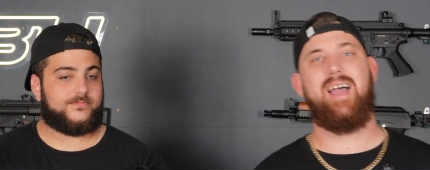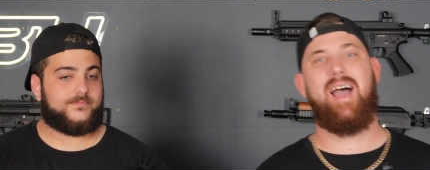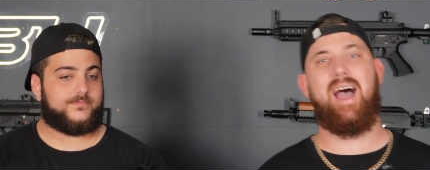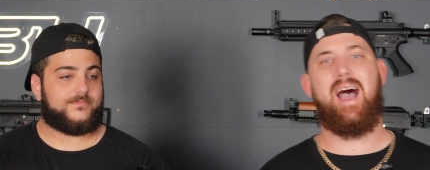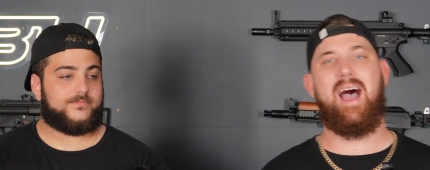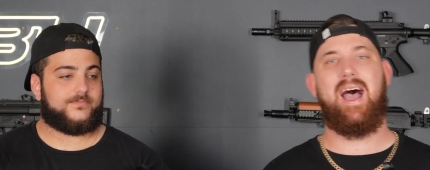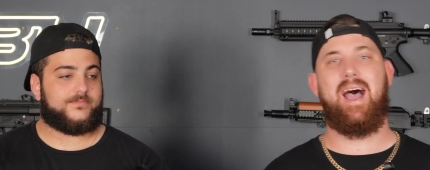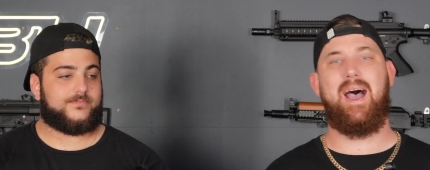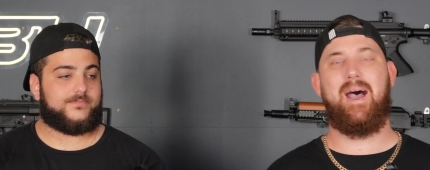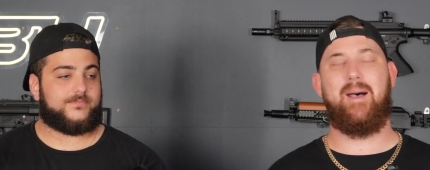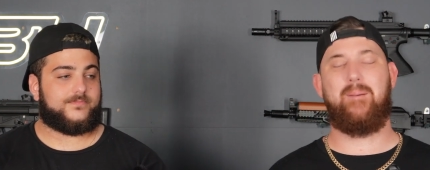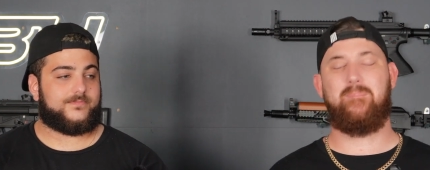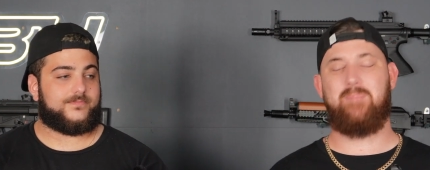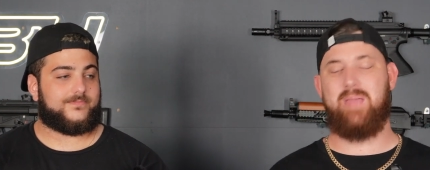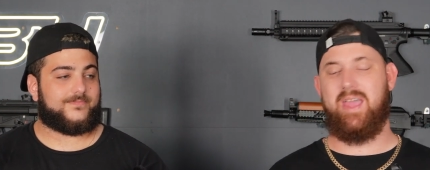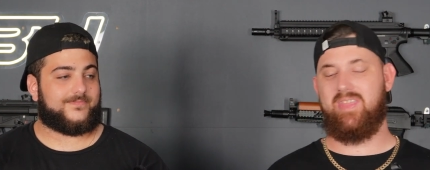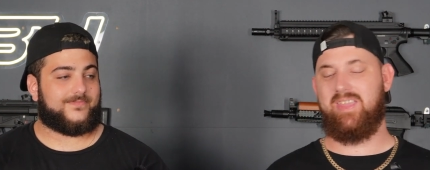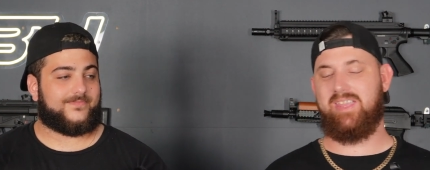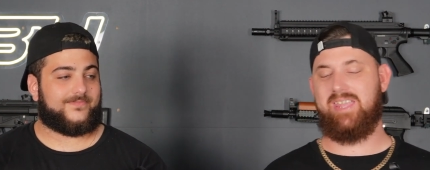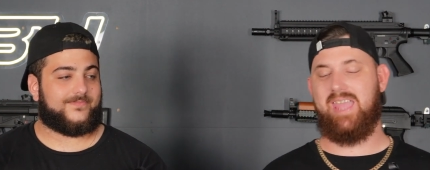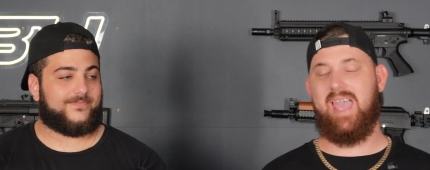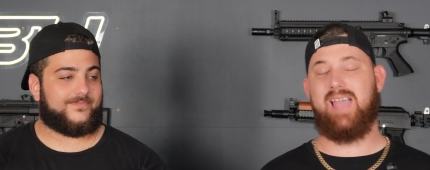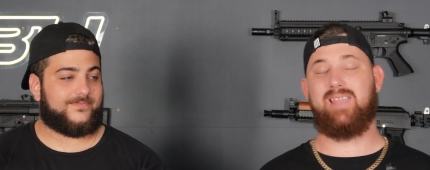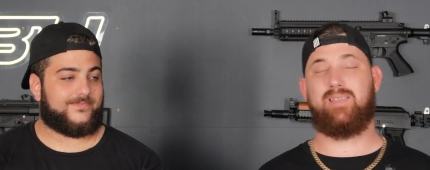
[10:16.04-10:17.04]
Speaker 1: um, and
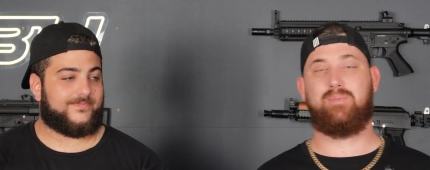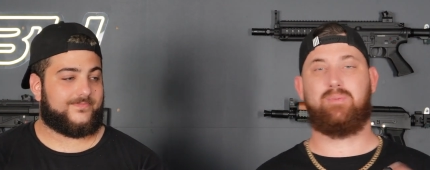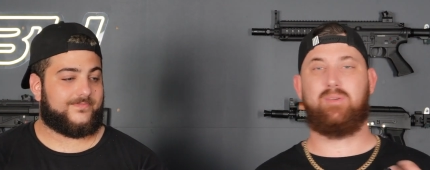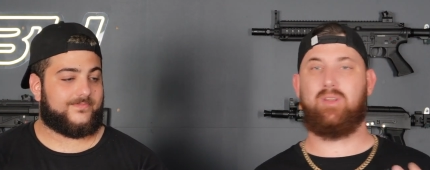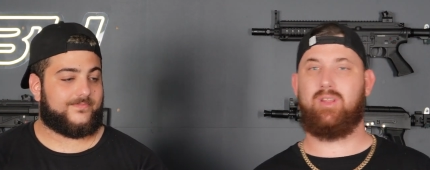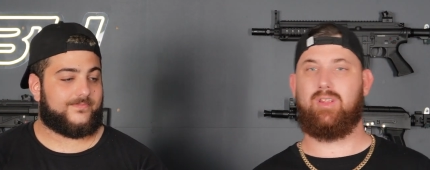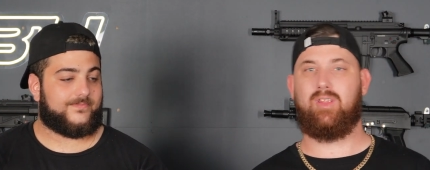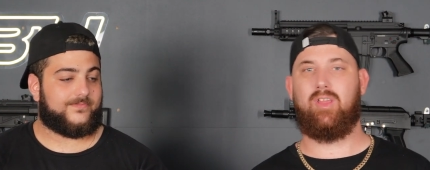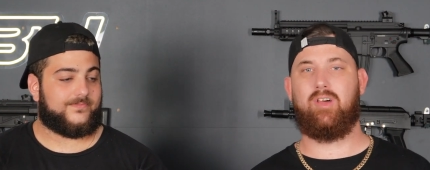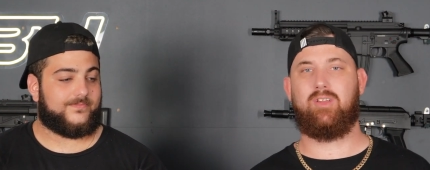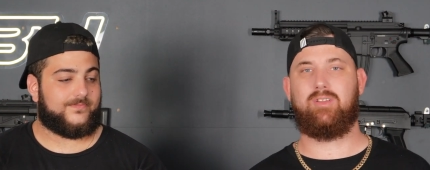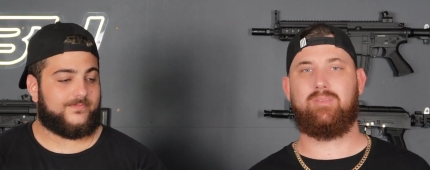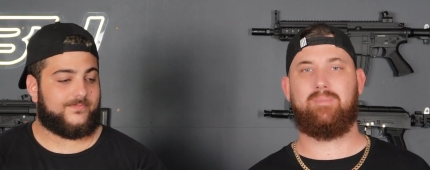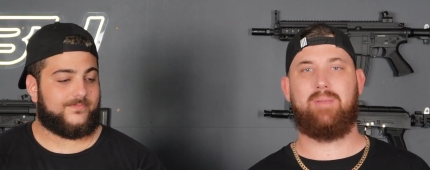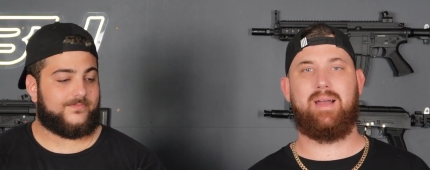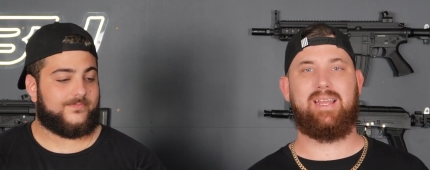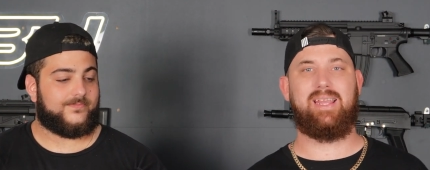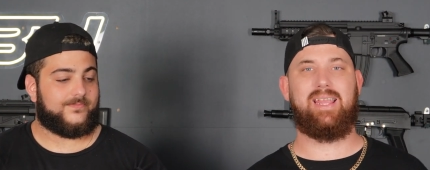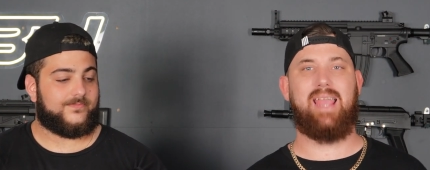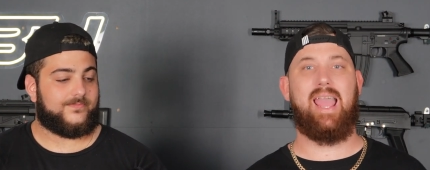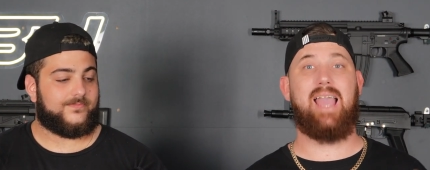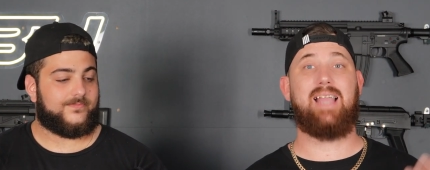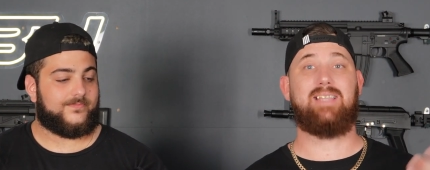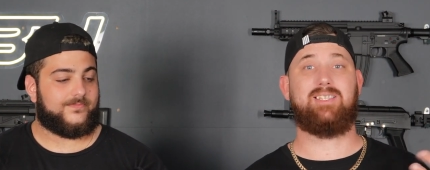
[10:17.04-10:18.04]
then you had to put a lot of
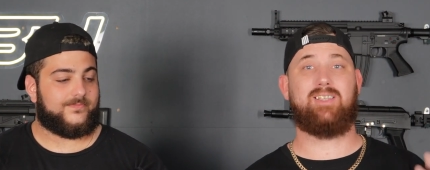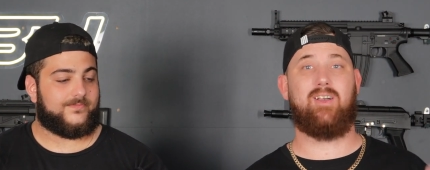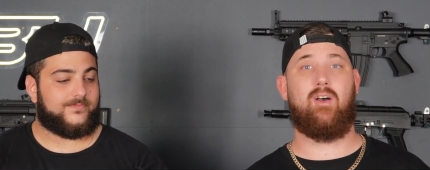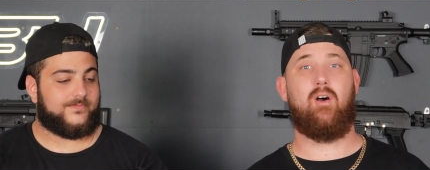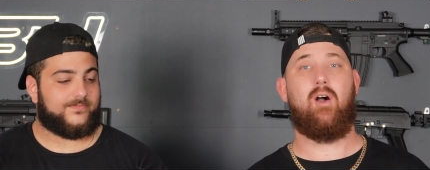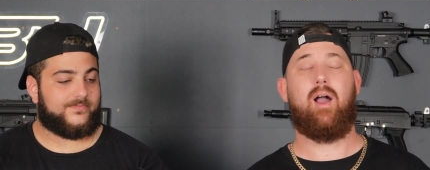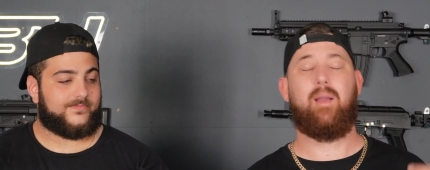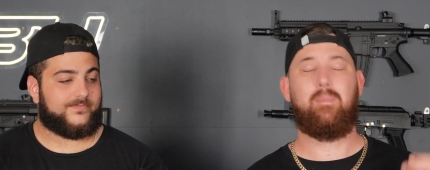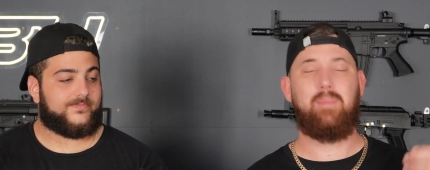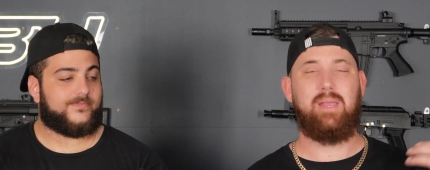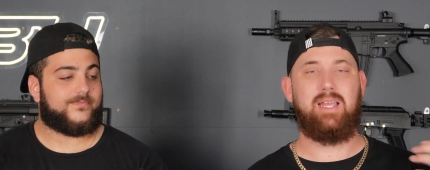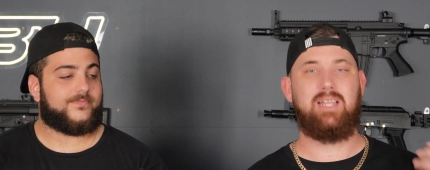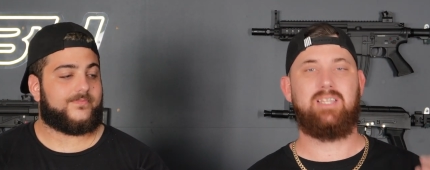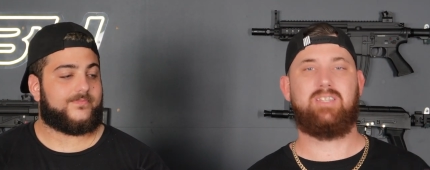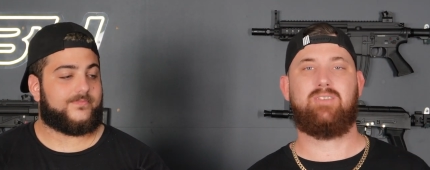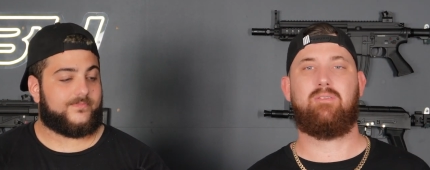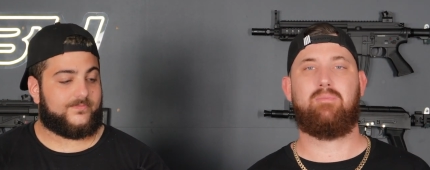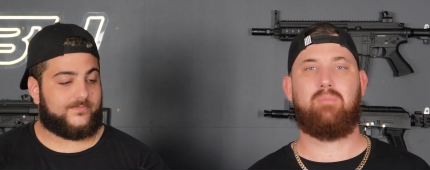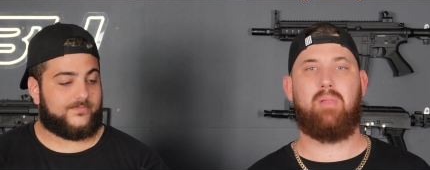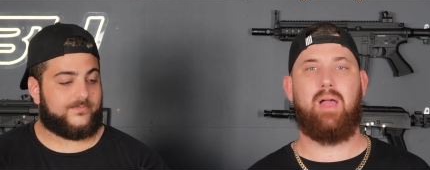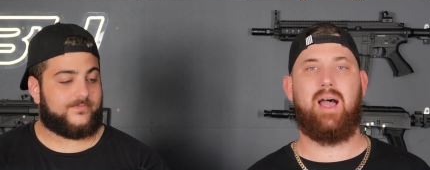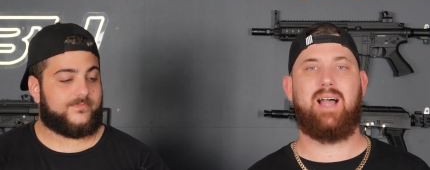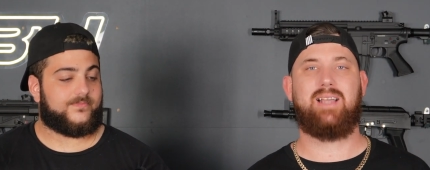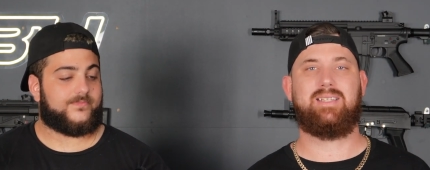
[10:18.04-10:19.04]
money and time into a
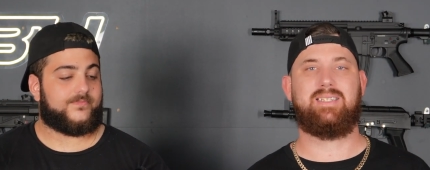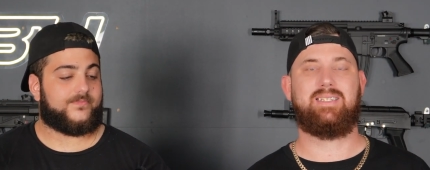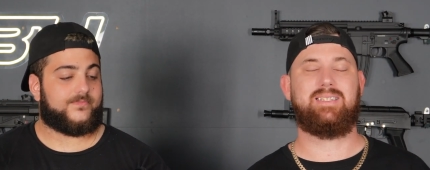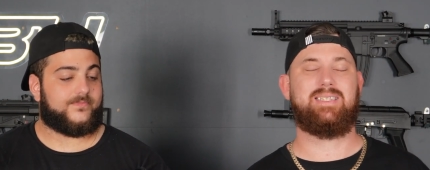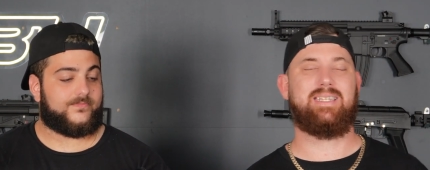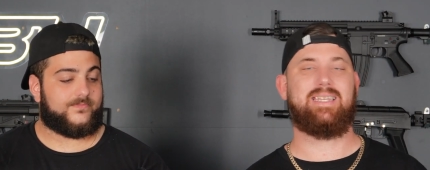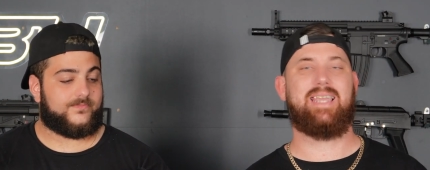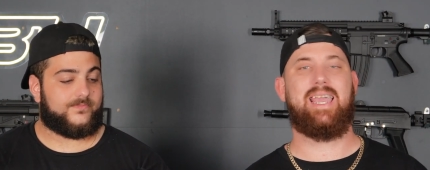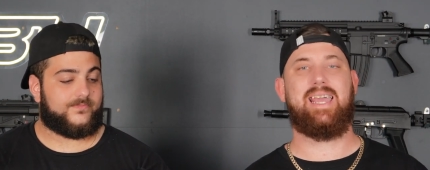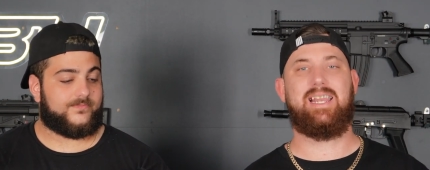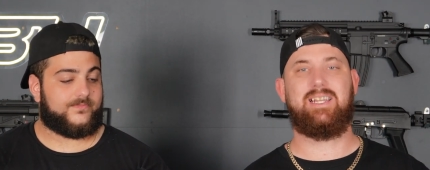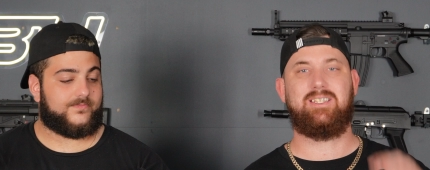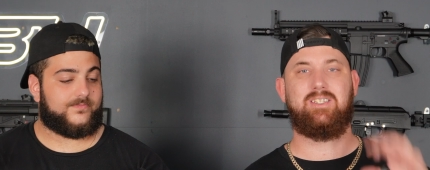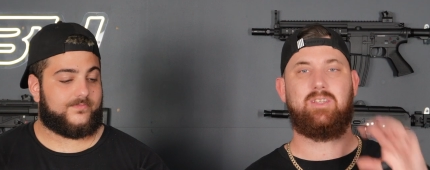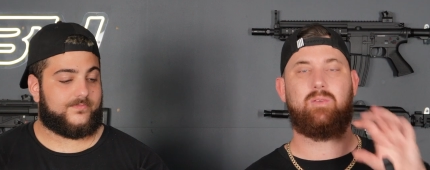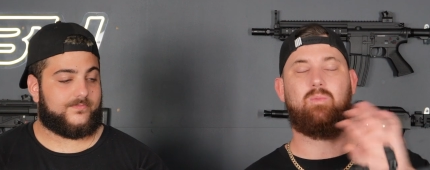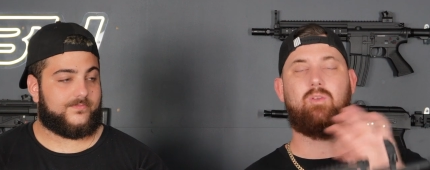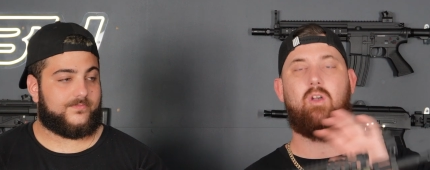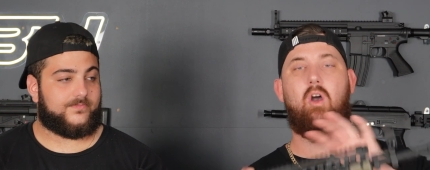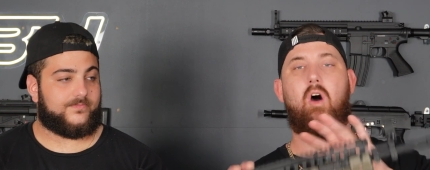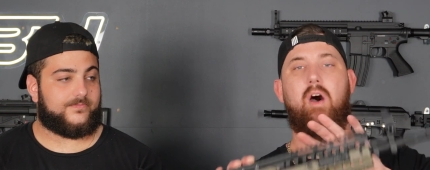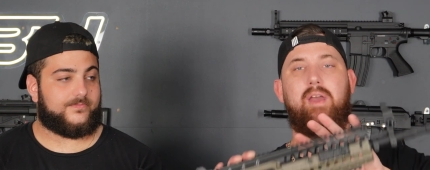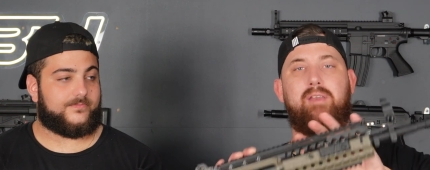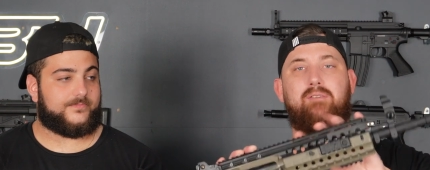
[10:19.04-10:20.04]
blaster to get it to
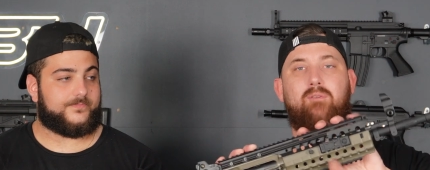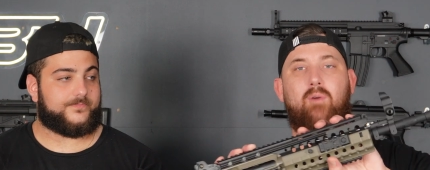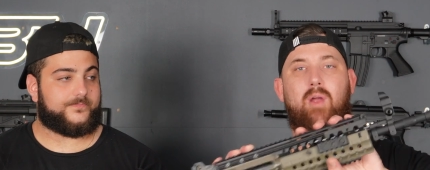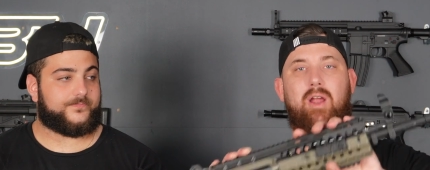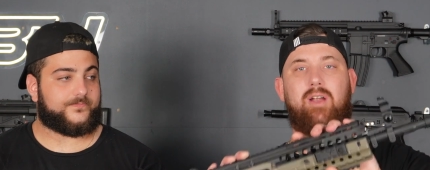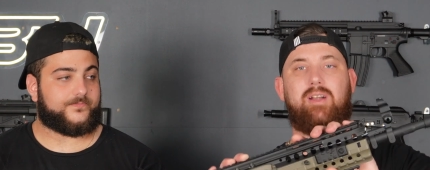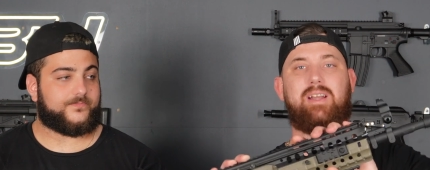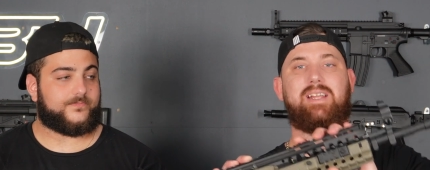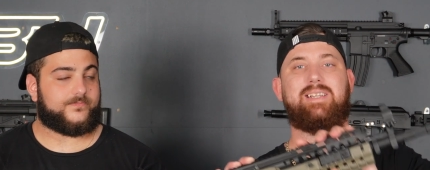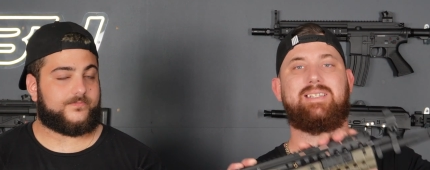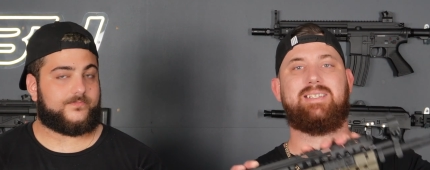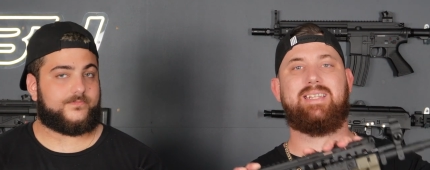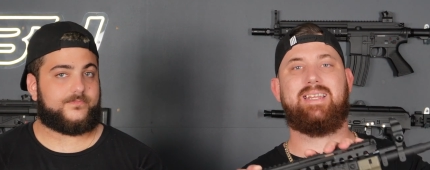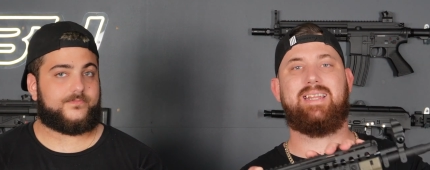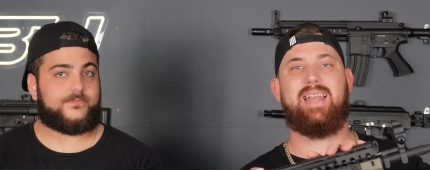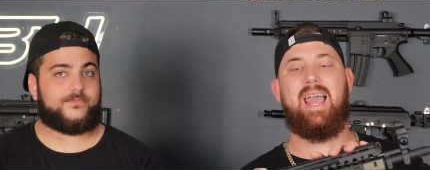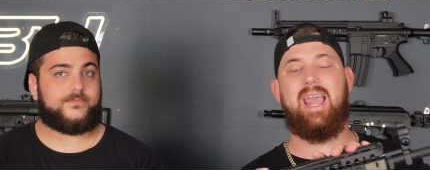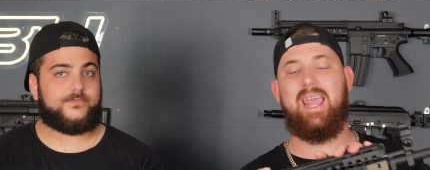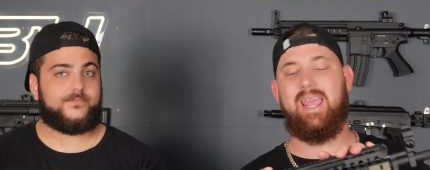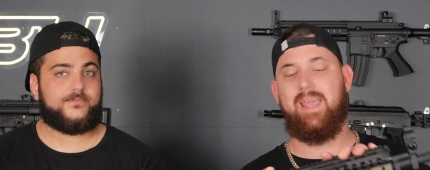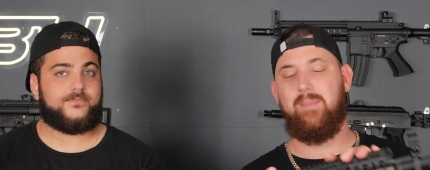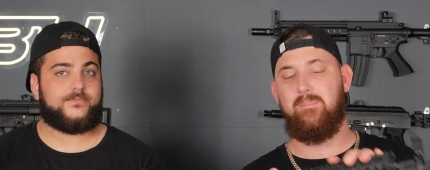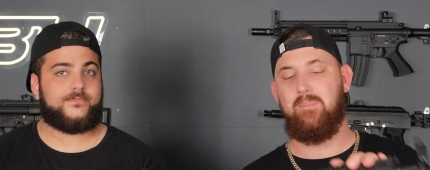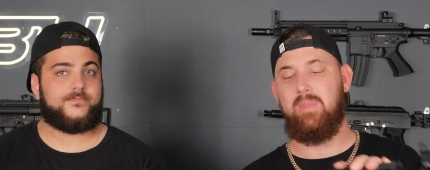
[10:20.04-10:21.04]
kind of where it is
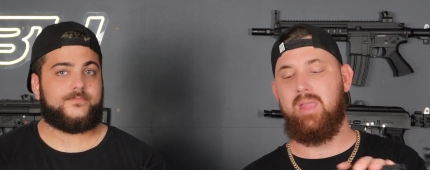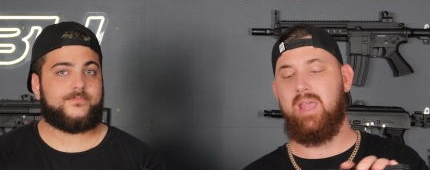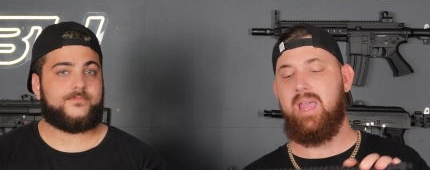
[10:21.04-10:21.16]
today.